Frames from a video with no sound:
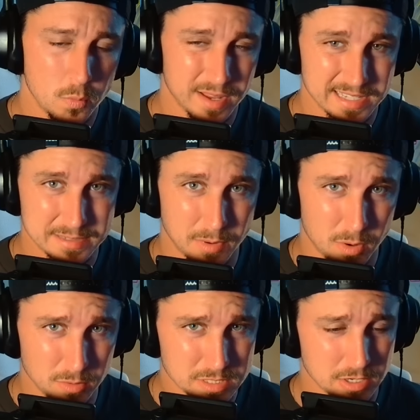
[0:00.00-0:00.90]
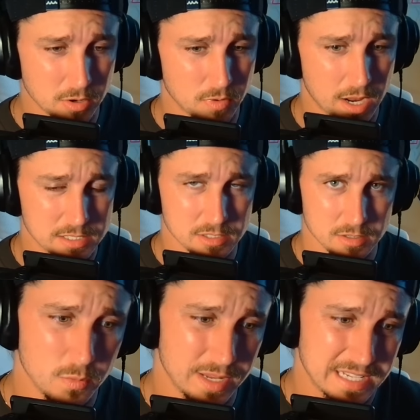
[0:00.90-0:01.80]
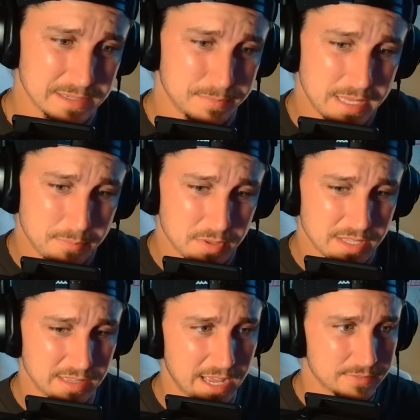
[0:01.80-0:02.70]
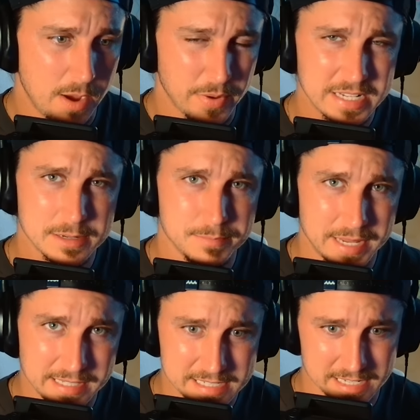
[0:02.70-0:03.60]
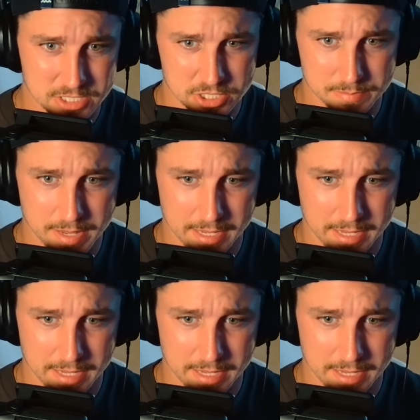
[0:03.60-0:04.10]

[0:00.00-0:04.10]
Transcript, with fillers: got some holes in our roster. We got some people that left. We got some big decisions to make,